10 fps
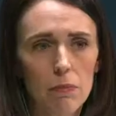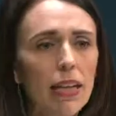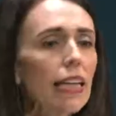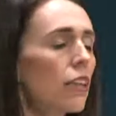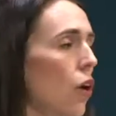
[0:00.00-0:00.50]

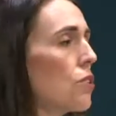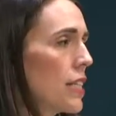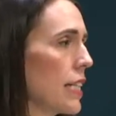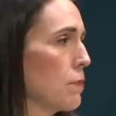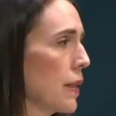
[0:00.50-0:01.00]
Meeting
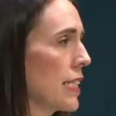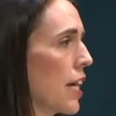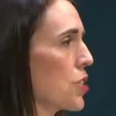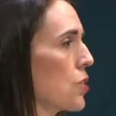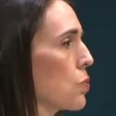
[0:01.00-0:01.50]
those
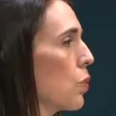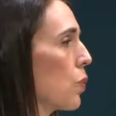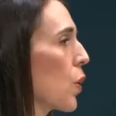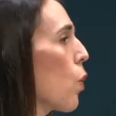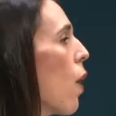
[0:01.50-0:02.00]
expectations will
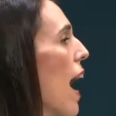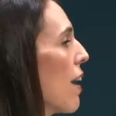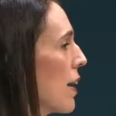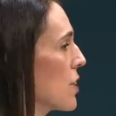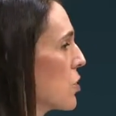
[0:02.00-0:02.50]

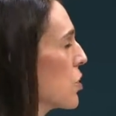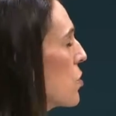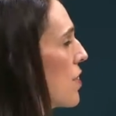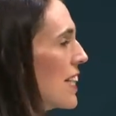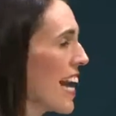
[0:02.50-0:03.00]
require us to
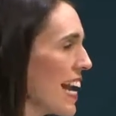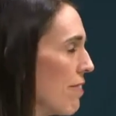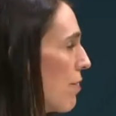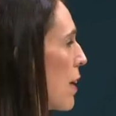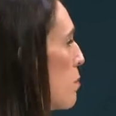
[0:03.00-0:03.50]
use
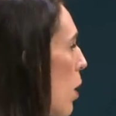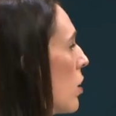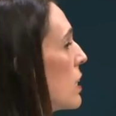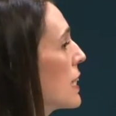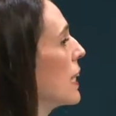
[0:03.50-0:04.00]
every
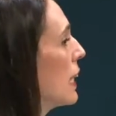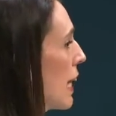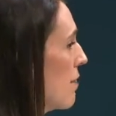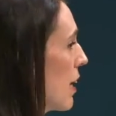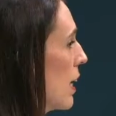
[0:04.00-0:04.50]
policy
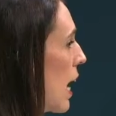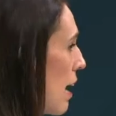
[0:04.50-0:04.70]
lever